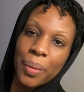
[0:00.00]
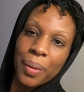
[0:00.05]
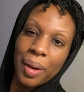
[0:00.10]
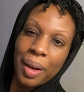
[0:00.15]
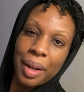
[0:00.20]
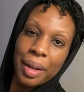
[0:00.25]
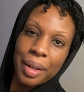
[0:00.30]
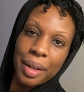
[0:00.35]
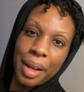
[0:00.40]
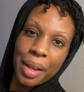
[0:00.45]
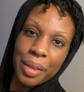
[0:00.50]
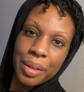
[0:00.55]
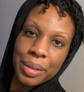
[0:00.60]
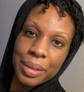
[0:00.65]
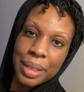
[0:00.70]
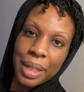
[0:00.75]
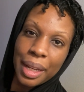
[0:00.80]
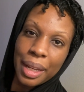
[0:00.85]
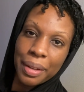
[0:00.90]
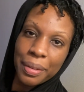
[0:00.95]
another
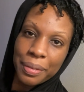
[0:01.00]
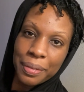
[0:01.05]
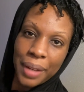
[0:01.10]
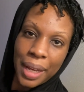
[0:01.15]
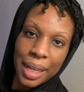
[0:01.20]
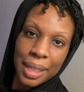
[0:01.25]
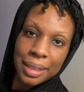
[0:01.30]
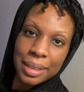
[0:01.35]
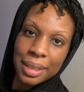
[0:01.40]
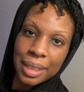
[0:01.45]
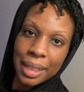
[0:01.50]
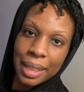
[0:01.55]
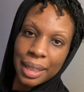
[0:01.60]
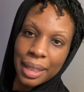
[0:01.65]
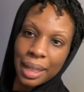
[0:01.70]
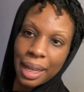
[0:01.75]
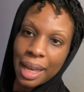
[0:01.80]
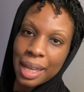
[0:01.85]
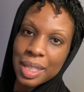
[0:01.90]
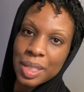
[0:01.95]
day of fasting
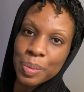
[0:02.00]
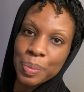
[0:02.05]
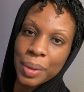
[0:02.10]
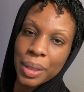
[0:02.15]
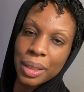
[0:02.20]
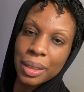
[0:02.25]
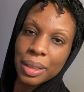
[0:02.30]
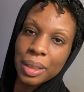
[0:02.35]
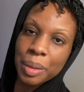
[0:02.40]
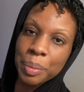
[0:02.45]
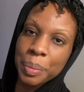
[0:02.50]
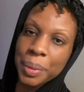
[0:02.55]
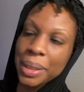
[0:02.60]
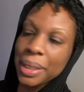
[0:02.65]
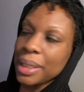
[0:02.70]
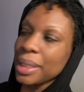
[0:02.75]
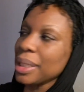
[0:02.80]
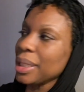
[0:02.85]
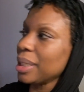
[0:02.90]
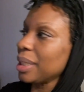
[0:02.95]
has been
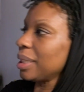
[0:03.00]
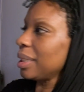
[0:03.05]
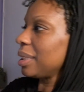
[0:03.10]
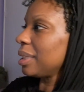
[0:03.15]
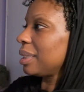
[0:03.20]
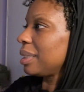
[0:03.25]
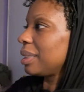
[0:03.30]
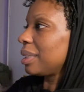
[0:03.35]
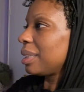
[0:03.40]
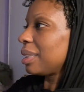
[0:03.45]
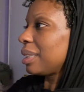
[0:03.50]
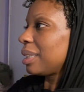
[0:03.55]
completed.